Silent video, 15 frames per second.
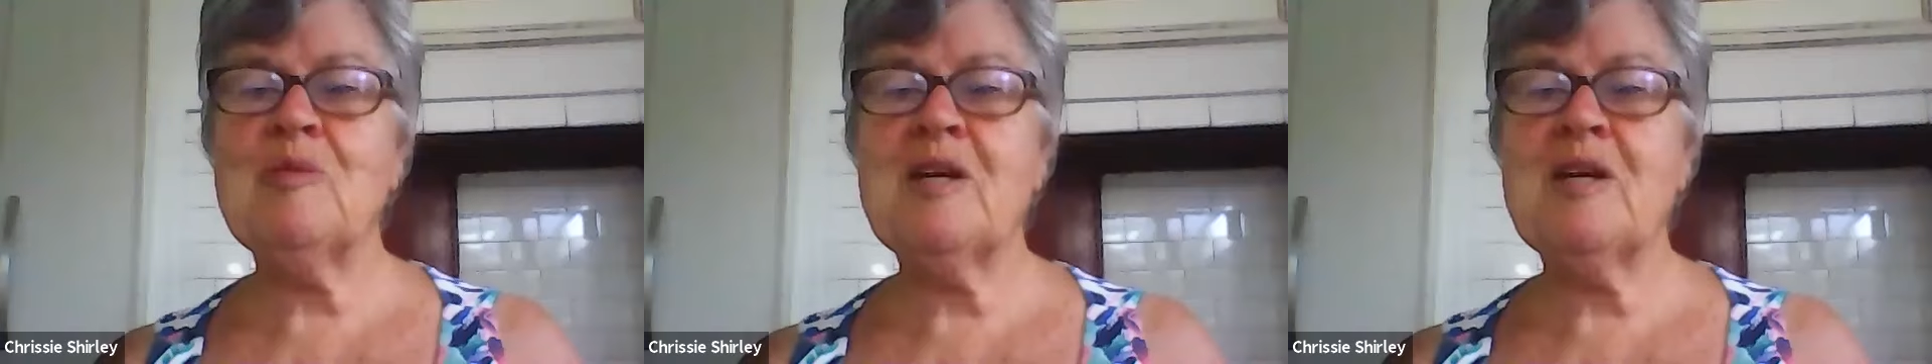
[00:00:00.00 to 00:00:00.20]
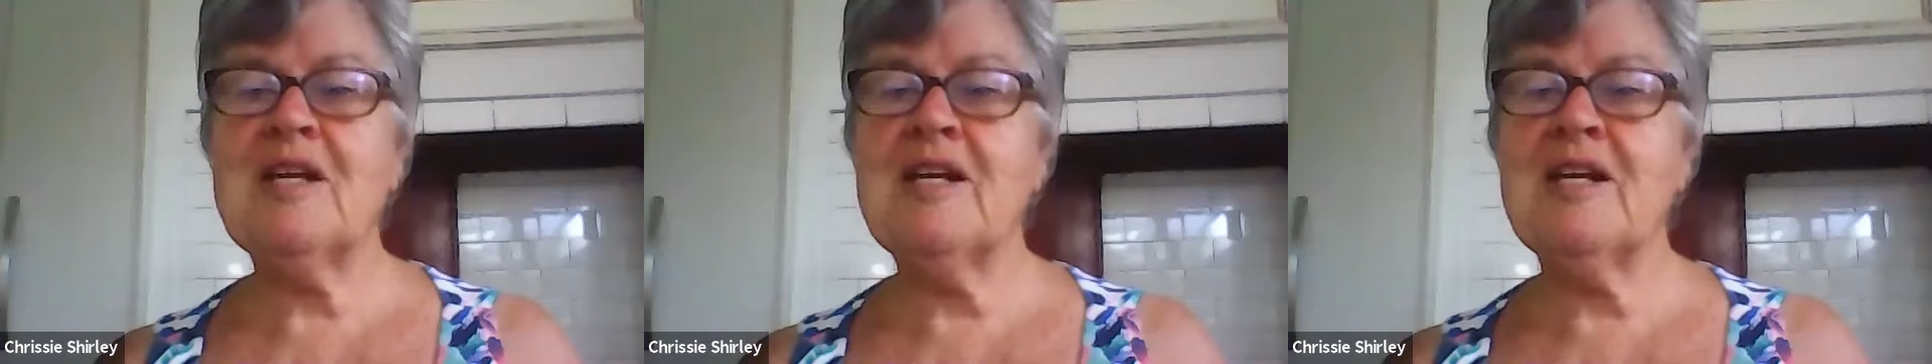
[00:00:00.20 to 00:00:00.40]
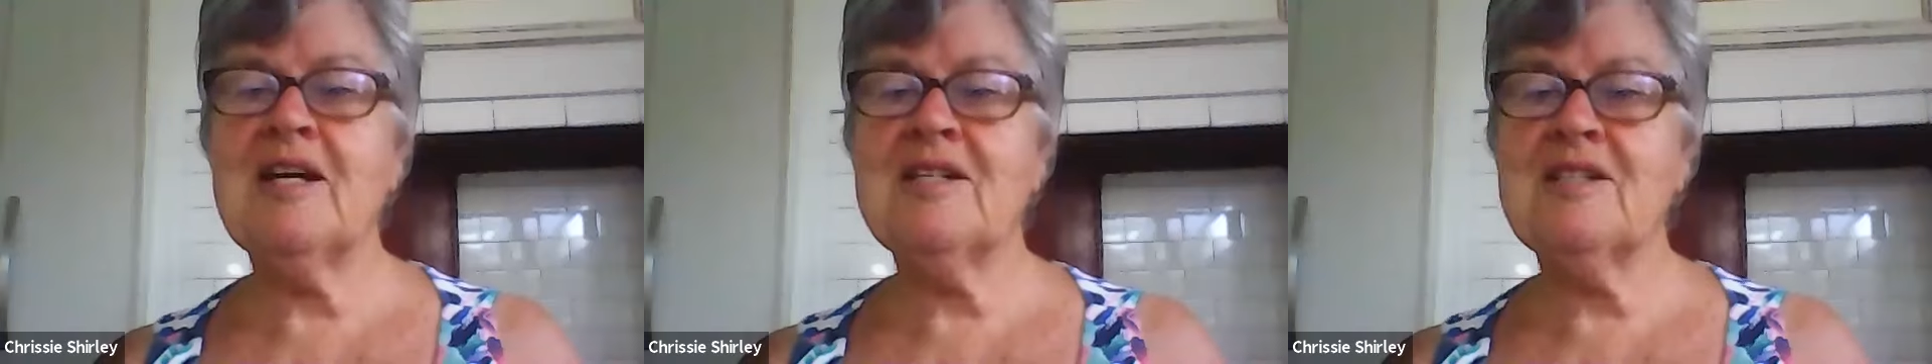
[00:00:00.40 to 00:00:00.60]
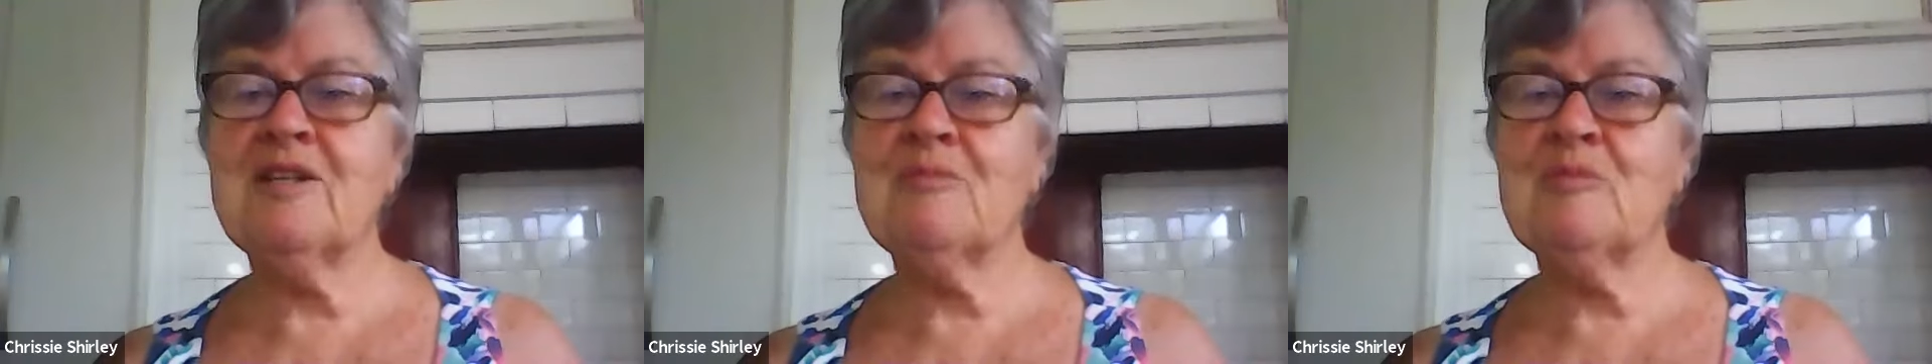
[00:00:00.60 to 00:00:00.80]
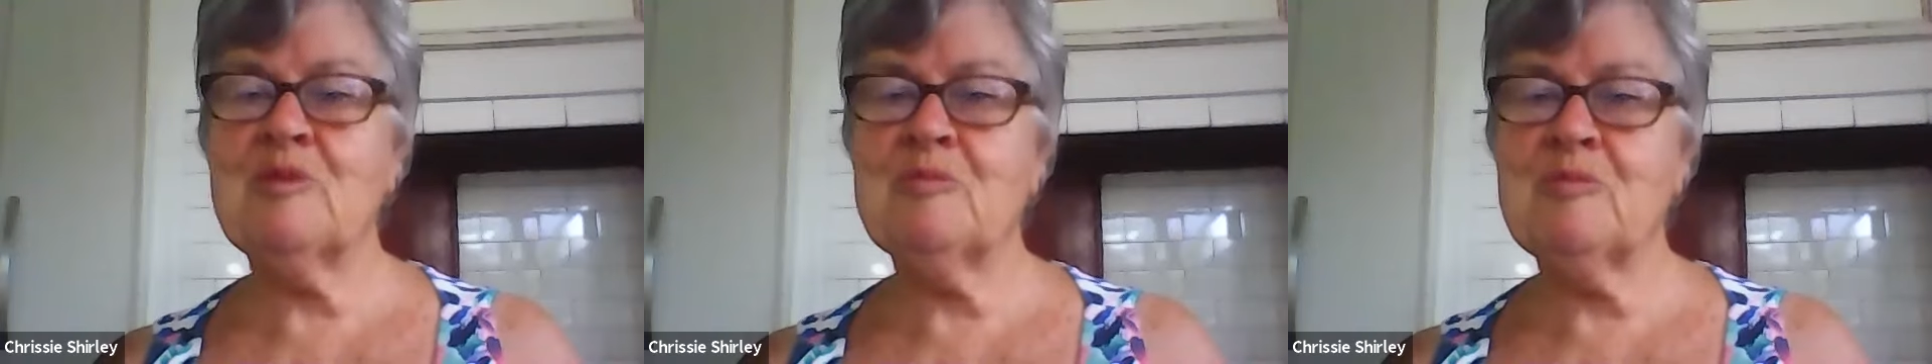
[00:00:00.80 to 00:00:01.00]
money. I
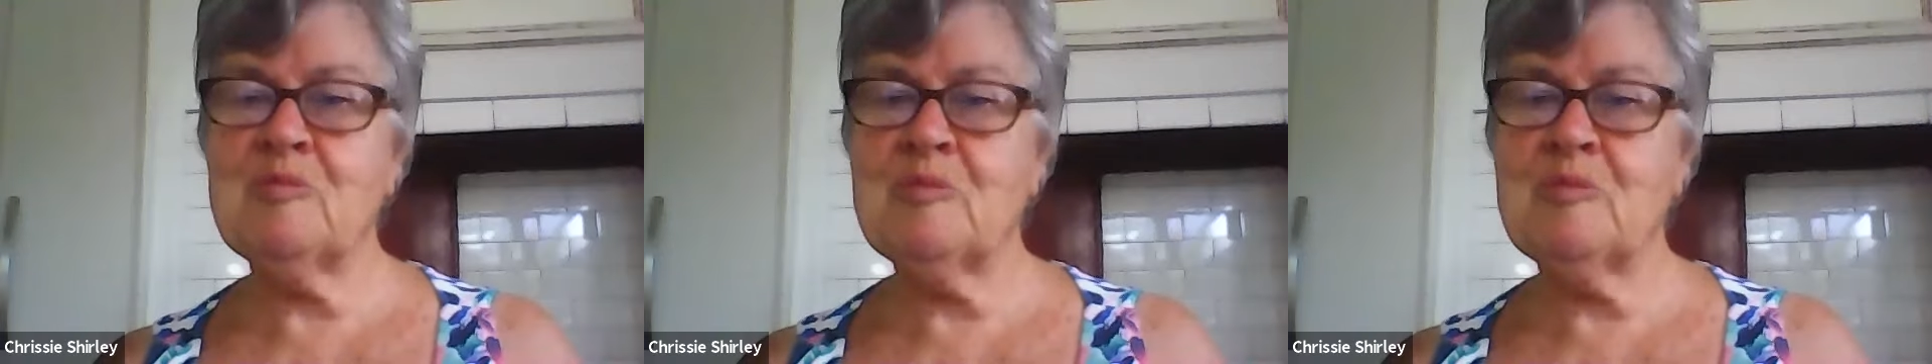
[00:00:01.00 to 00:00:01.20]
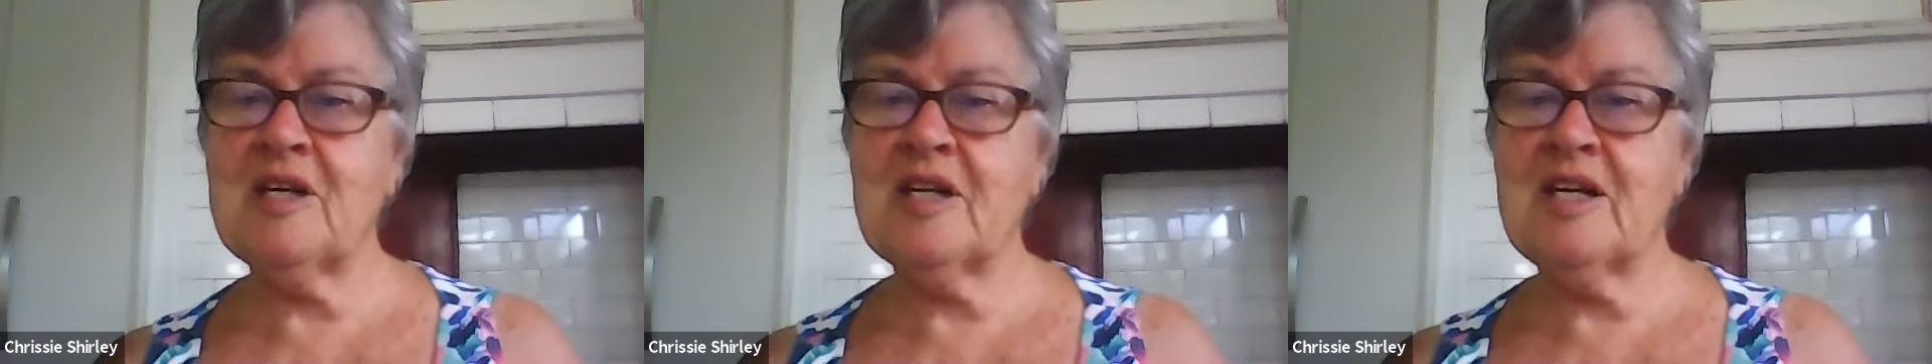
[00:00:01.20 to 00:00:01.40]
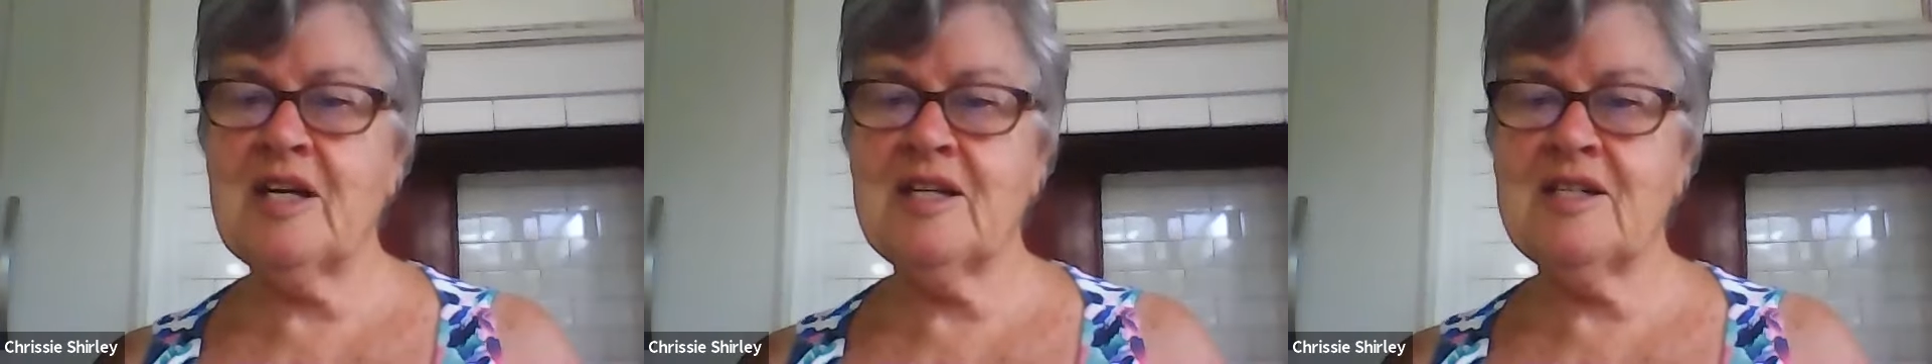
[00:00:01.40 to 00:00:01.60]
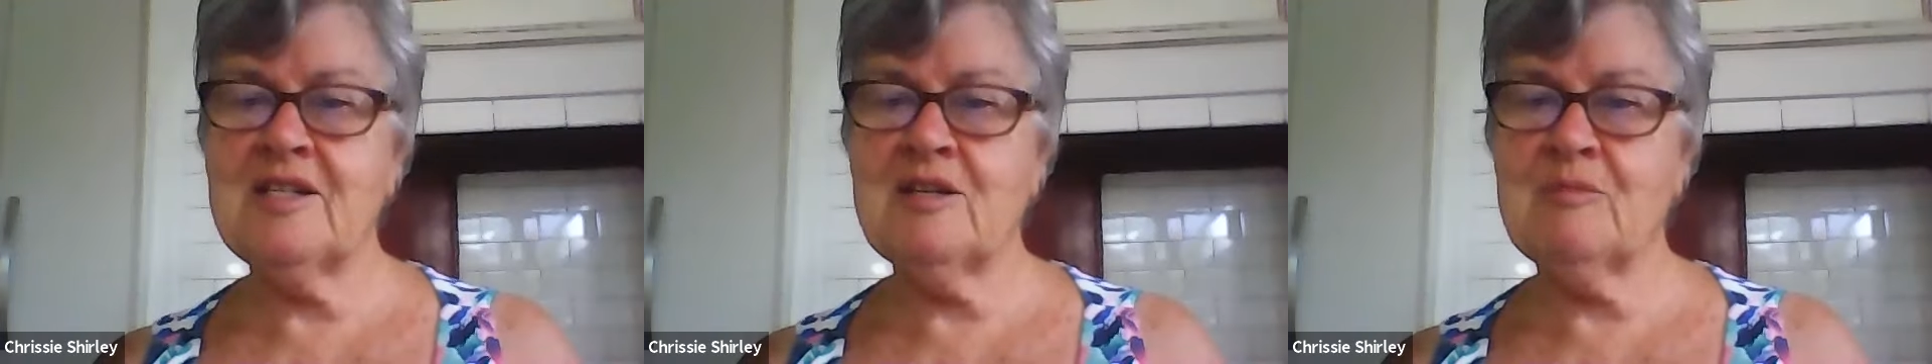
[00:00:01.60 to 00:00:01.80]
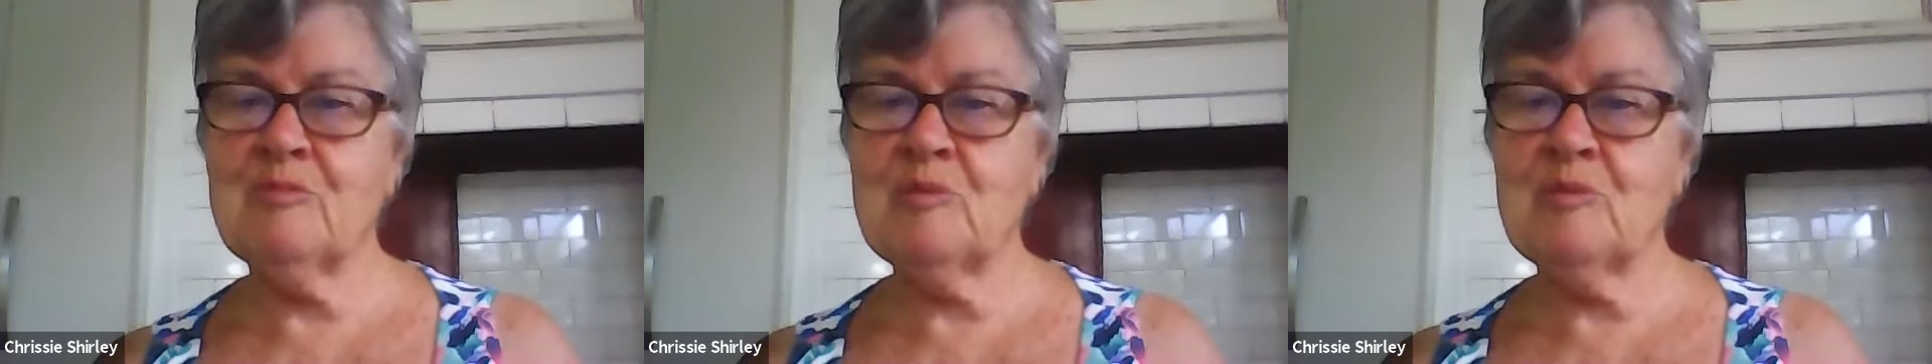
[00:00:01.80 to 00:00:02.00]
don't want more money. I
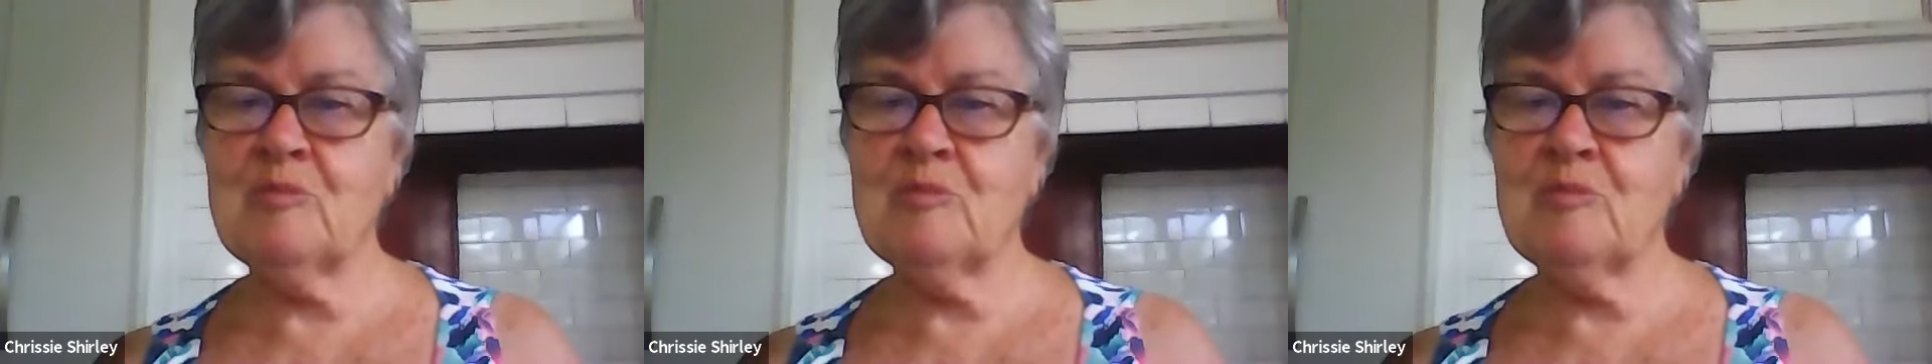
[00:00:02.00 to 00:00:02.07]
don't want